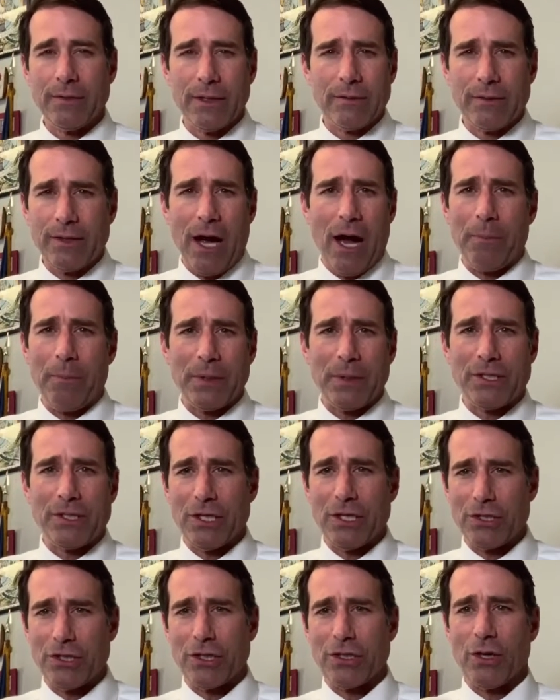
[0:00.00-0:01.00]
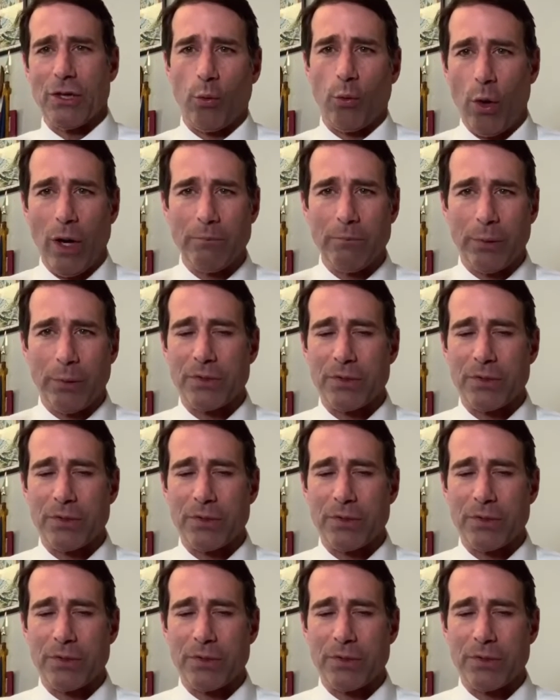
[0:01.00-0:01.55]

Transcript: the competition to one